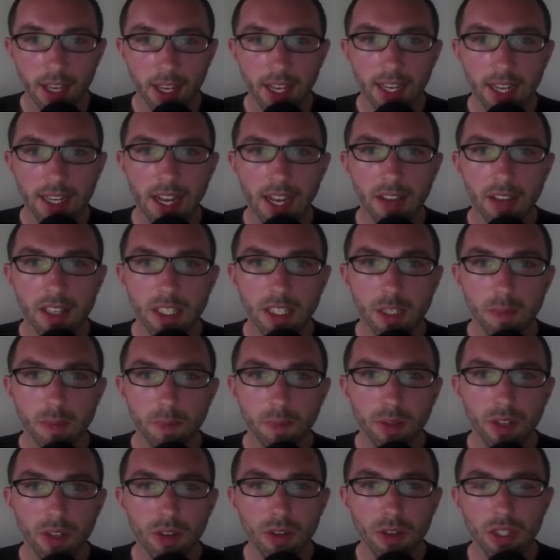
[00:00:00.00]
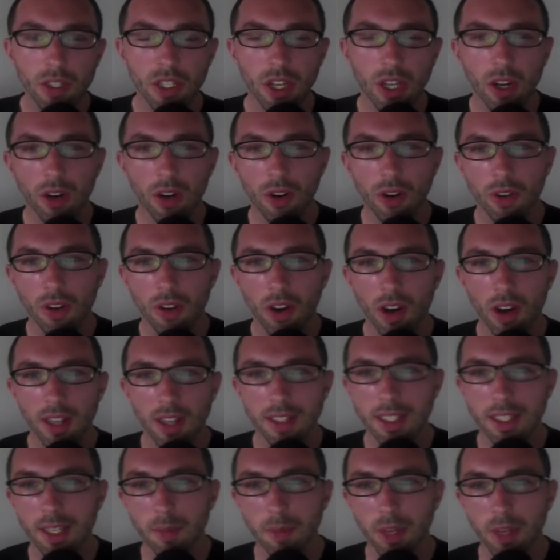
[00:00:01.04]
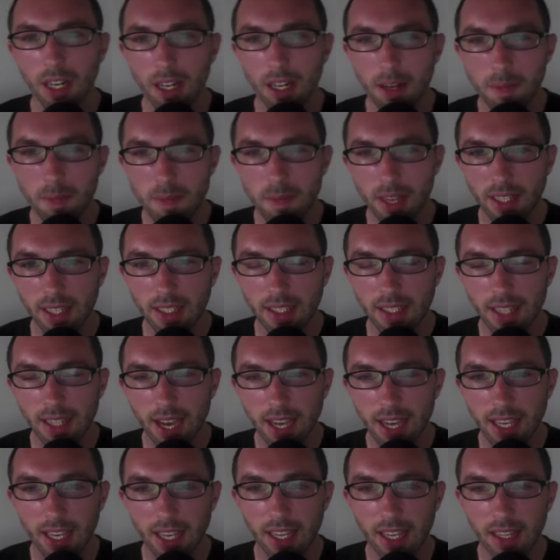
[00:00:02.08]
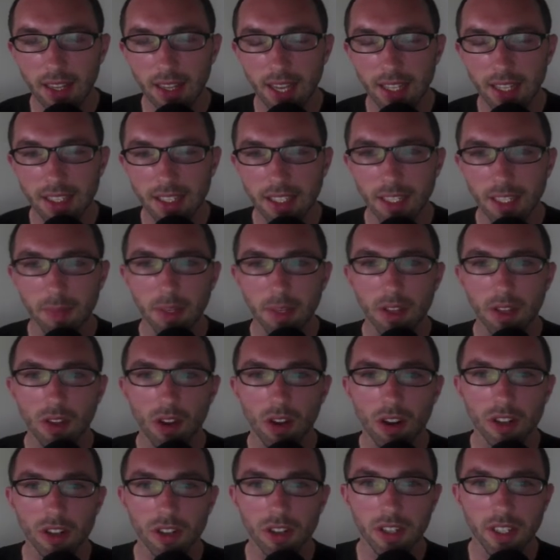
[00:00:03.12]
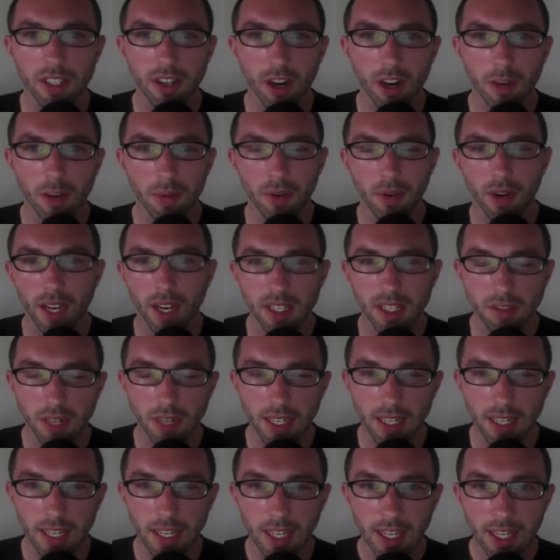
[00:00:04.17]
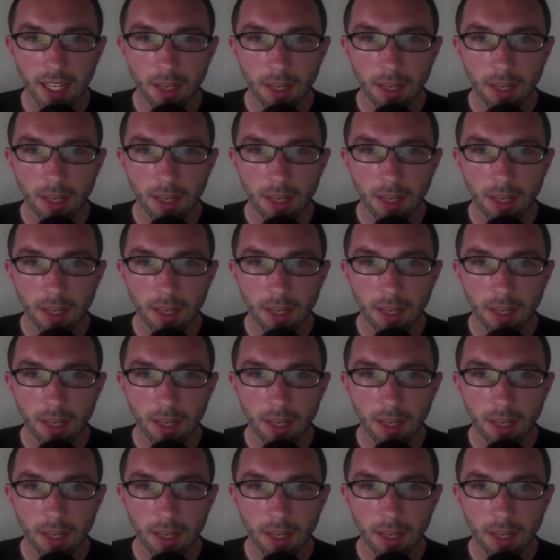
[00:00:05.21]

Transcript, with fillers: Now, this blue zone on someone on a mixed diet, that's going to be largely carbohydrate.